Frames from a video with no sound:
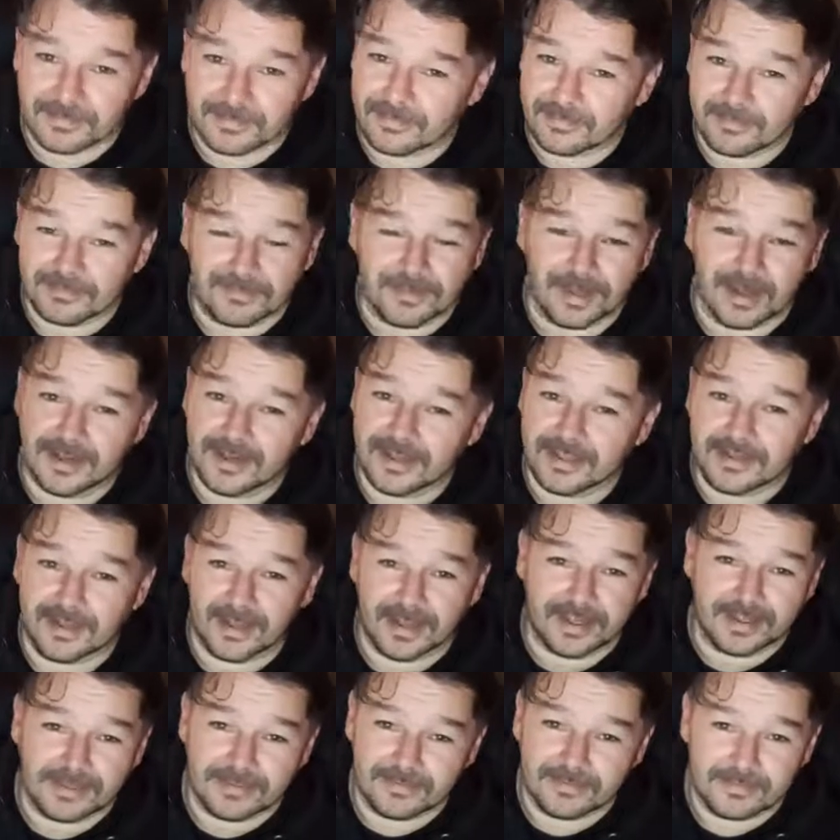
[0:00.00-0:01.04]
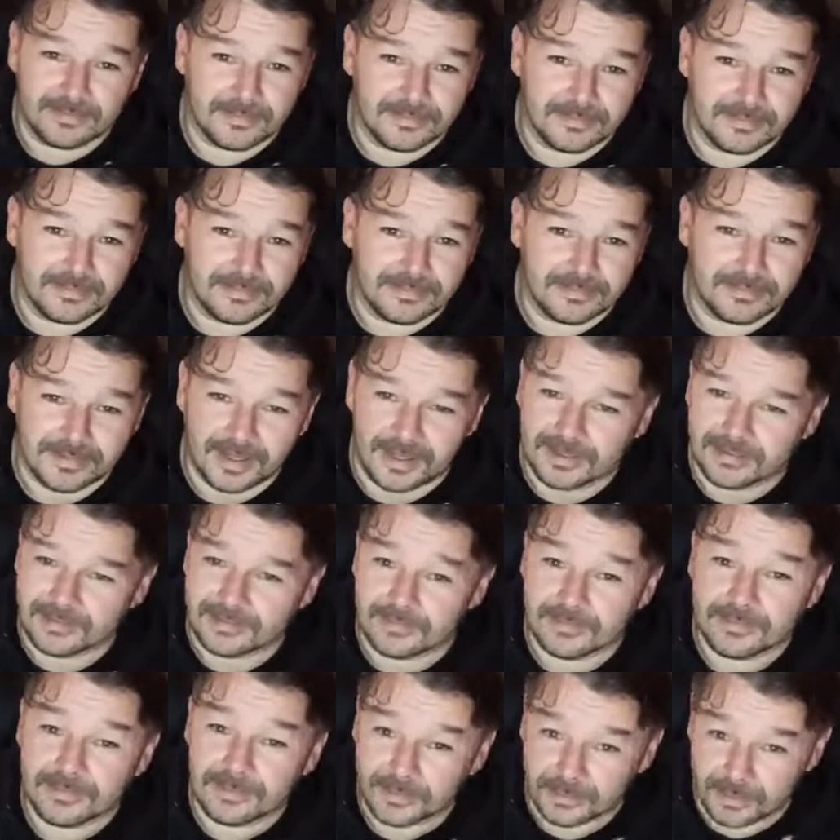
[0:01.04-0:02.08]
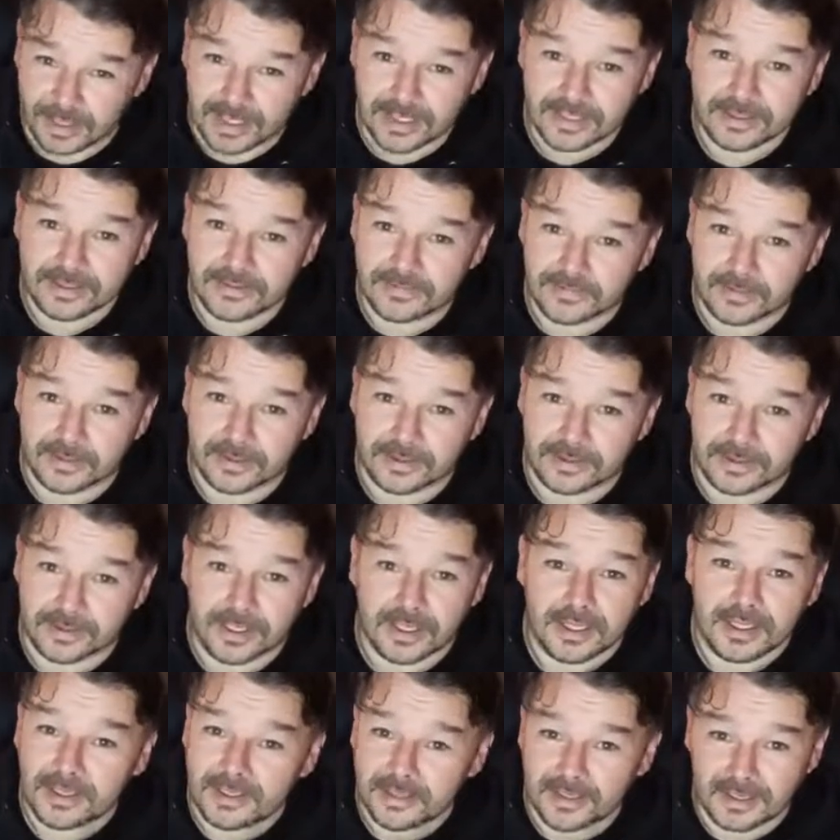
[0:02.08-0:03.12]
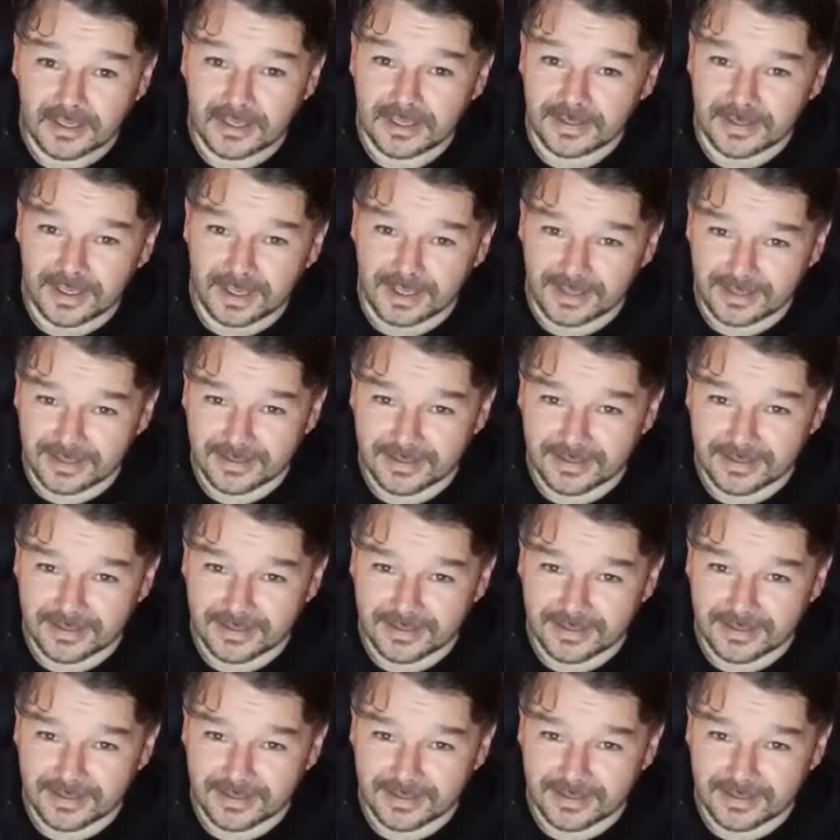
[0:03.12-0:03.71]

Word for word: Not like that. Not you nasty fuckers. Not like that.